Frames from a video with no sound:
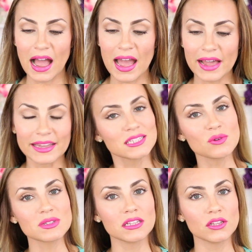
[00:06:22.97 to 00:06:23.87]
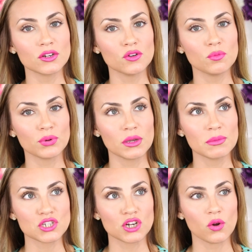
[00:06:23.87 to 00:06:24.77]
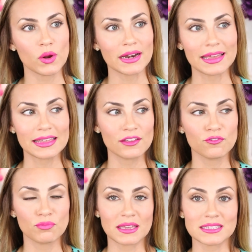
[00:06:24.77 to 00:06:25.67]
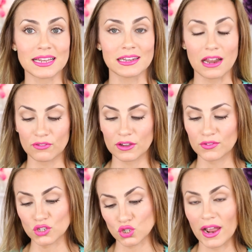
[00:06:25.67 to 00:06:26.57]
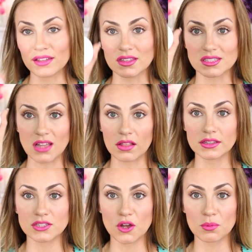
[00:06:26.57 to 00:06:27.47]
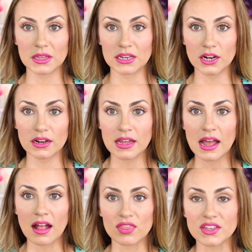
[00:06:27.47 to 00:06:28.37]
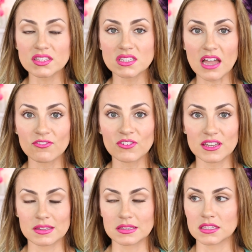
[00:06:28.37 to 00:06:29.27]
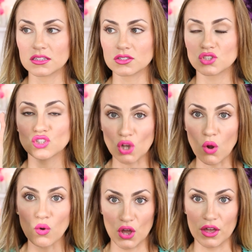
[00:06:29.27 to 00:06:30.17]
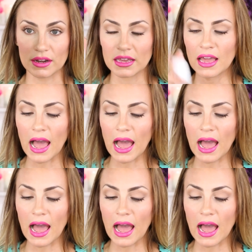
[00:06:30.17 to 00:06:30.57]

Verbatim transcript: I guess I was a little premature or naive because I'd never even tried the solid soap cleaner. This stuff is so good.